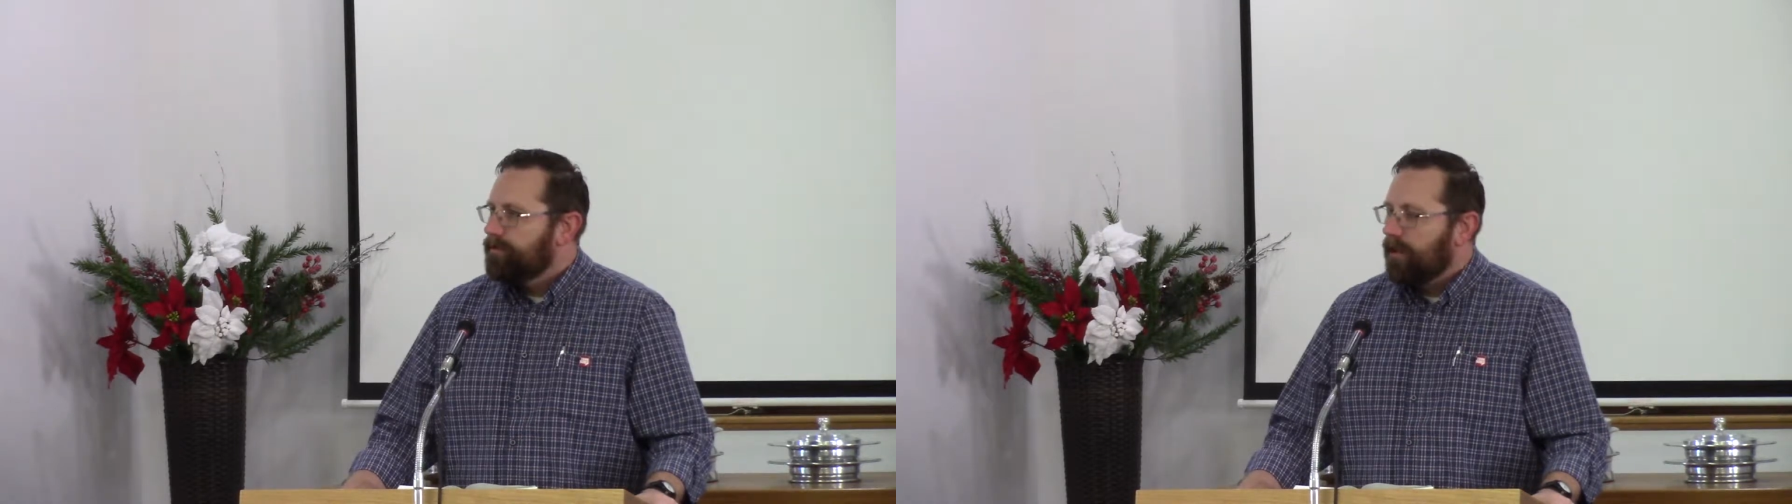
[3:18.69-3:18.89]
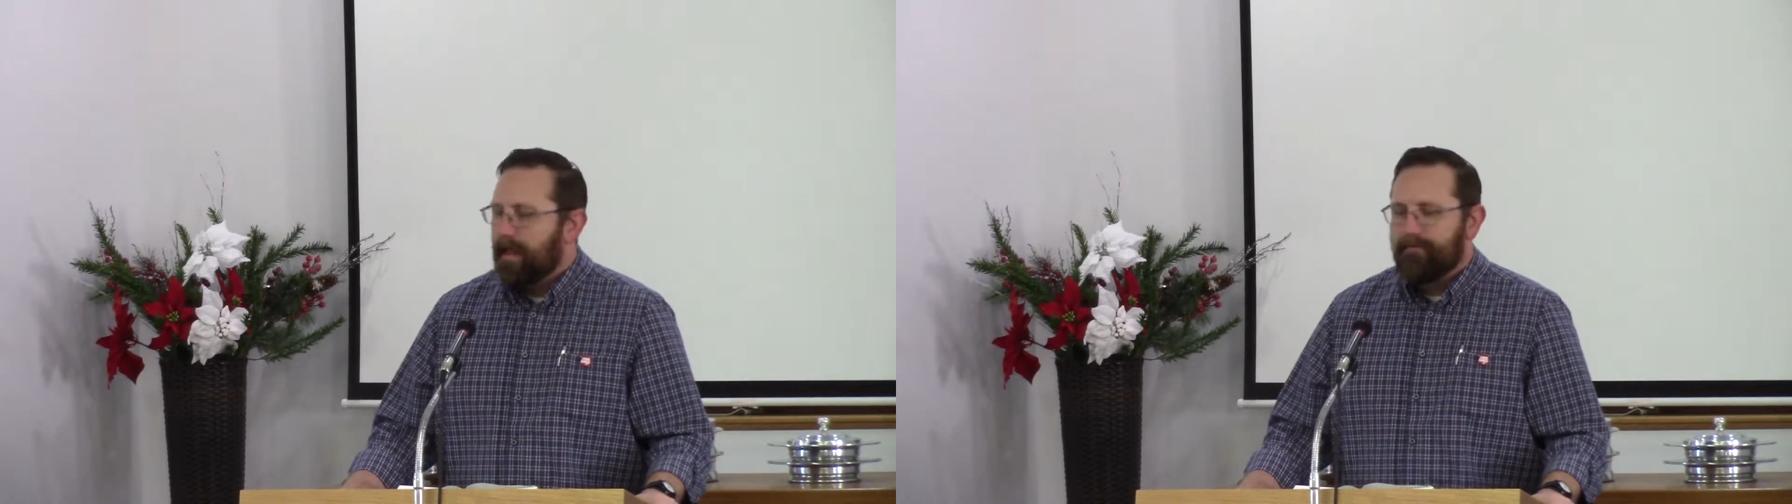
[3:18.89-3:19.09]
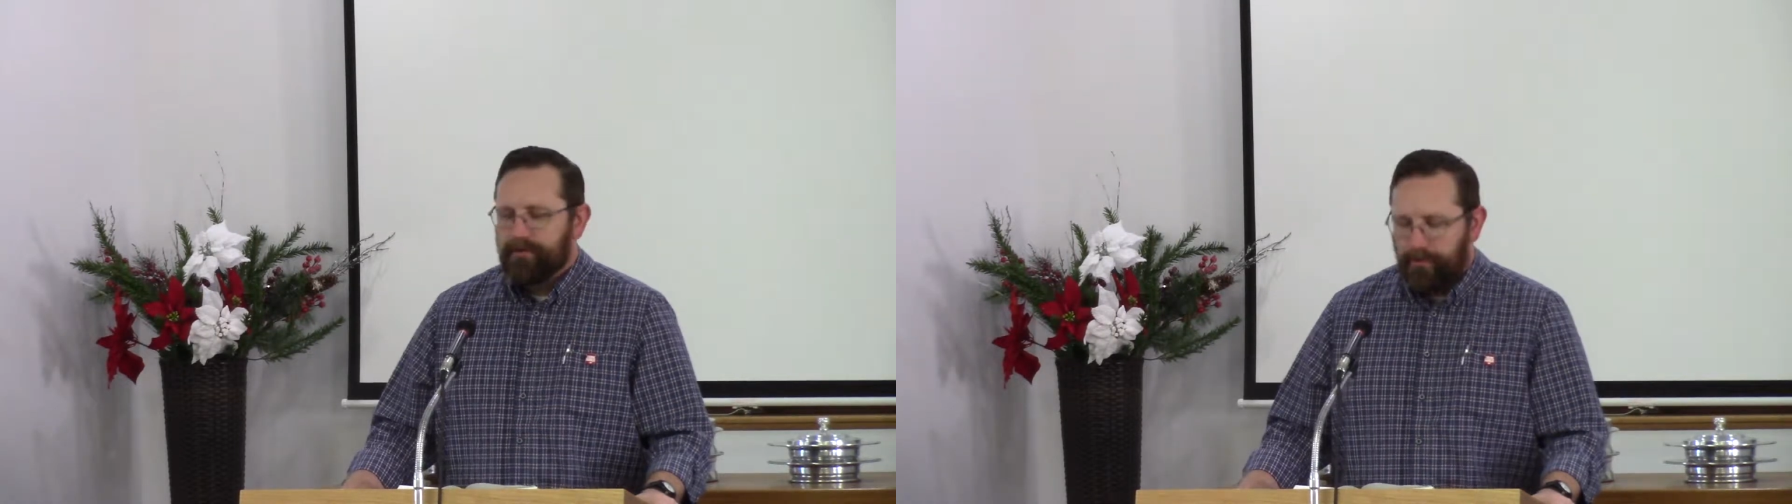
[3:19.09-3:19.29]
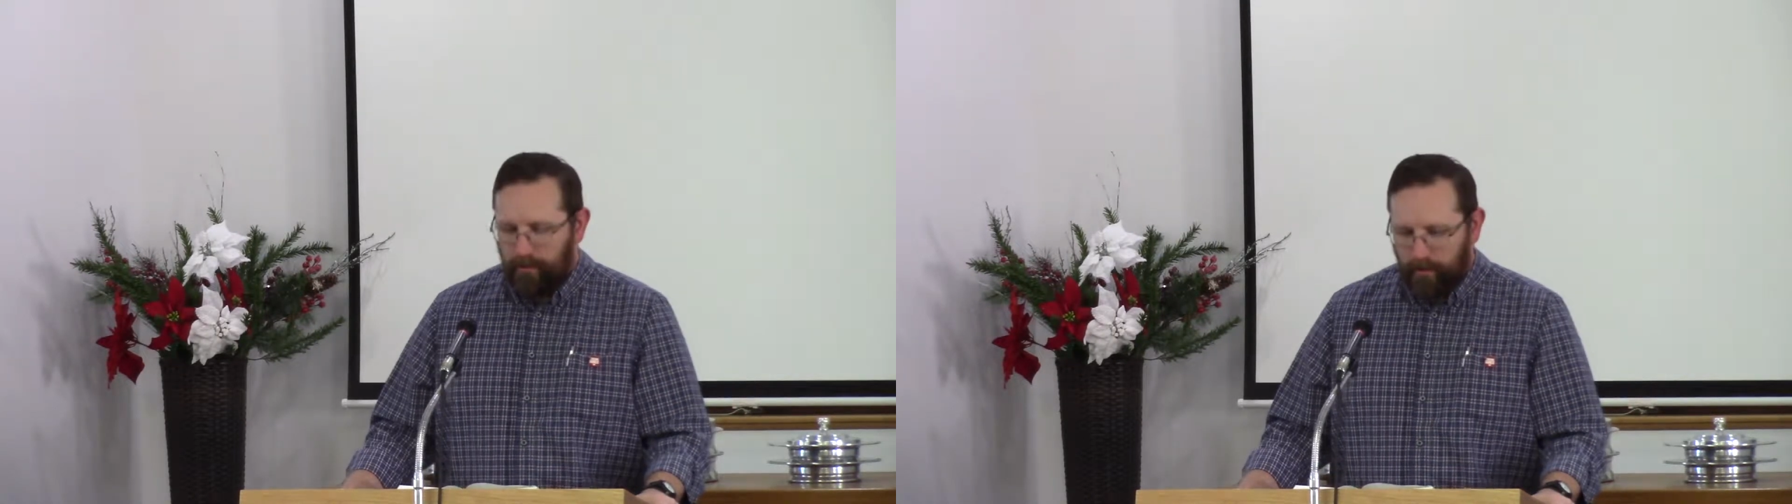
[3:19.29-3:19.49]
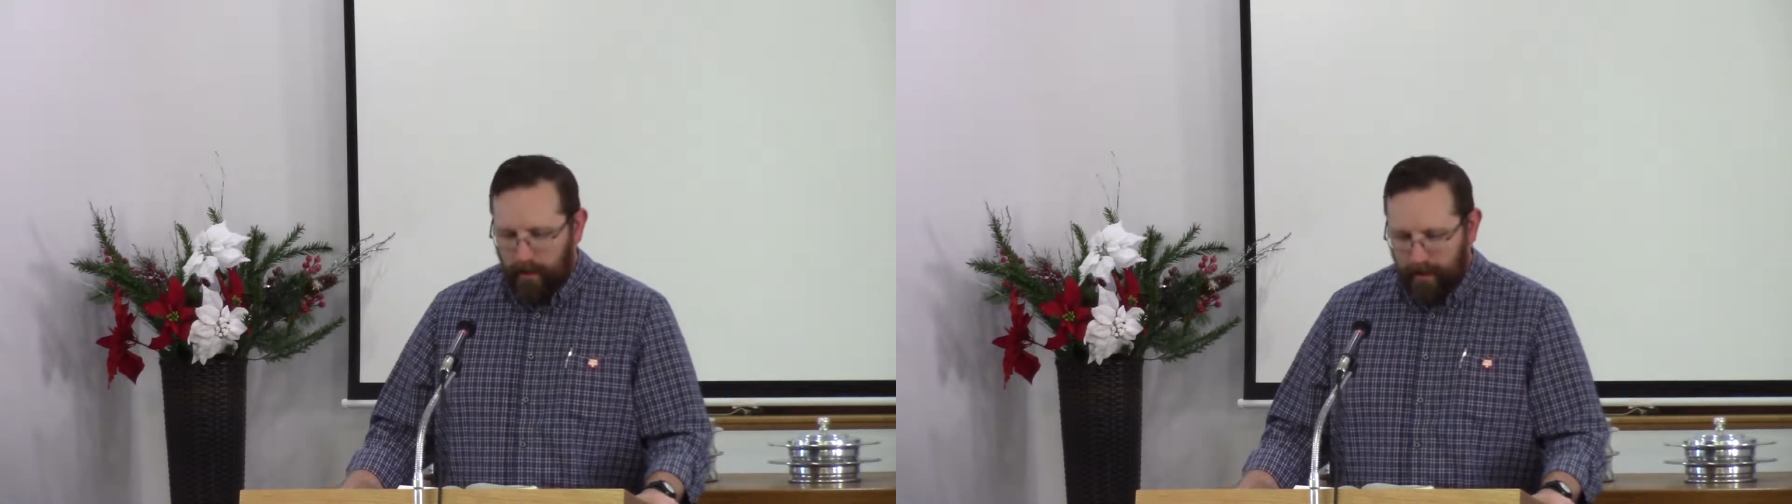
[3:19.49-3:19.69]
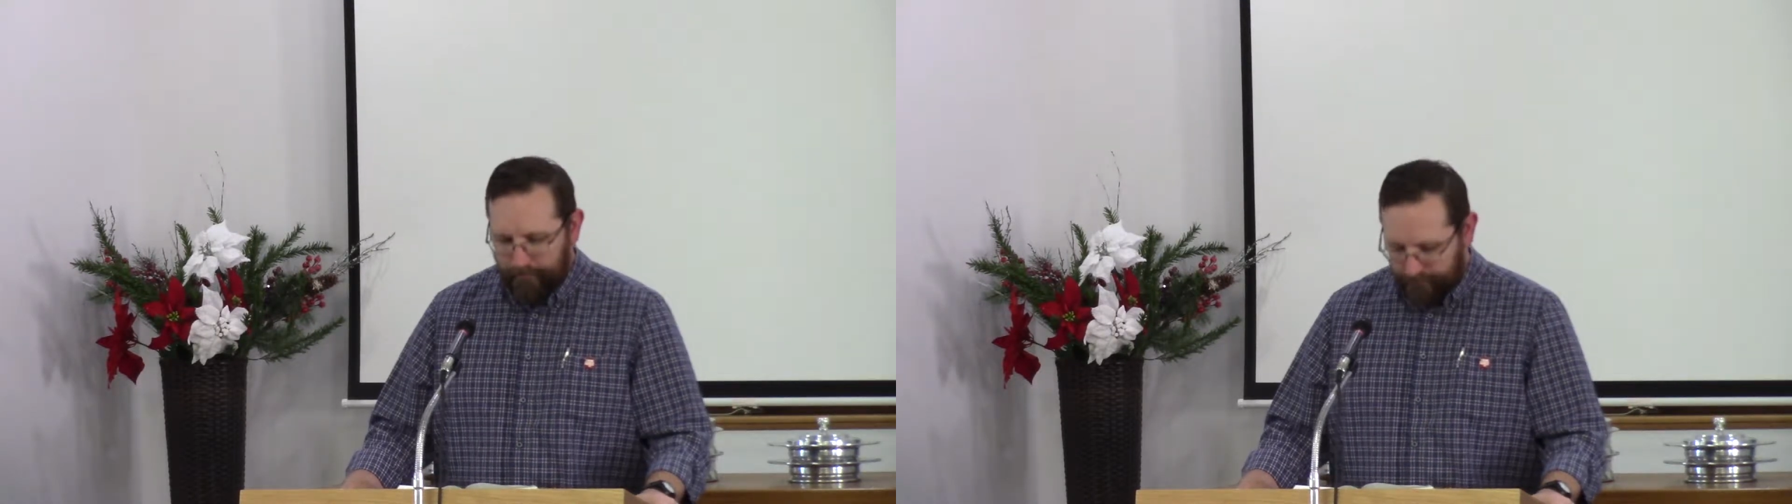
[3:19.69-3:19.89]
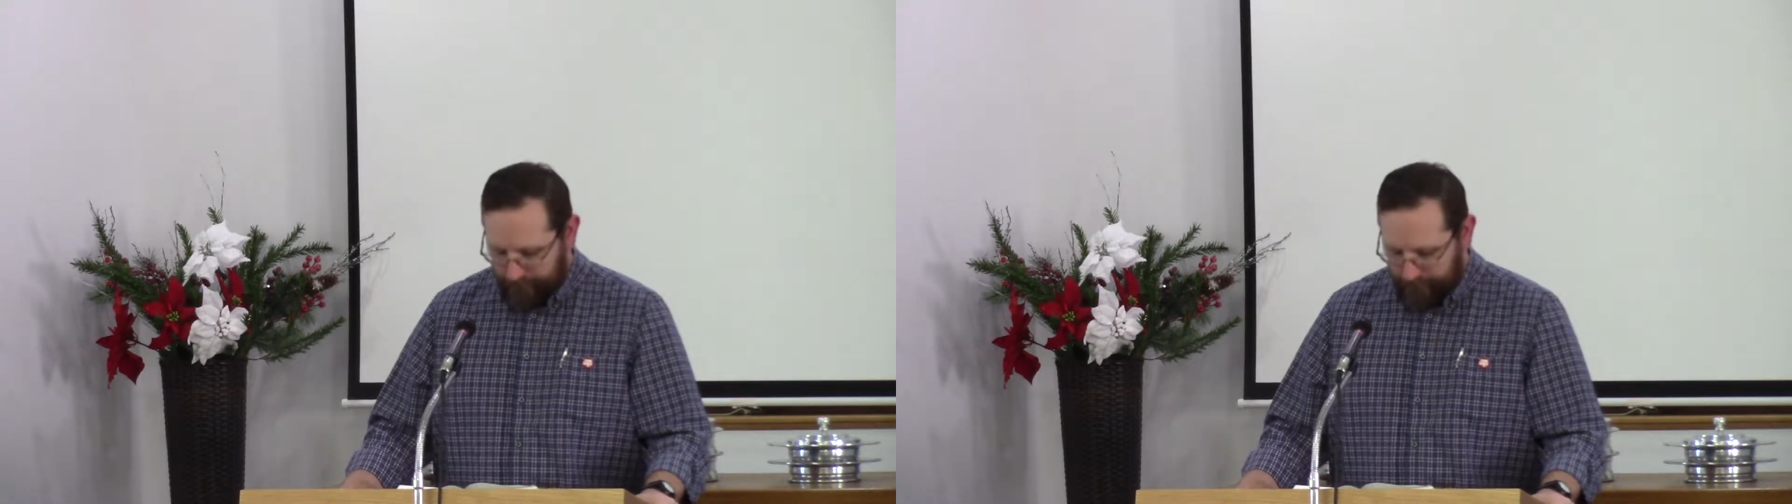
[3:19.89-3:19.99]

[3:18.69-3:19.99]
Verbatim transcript: shall have eternal life.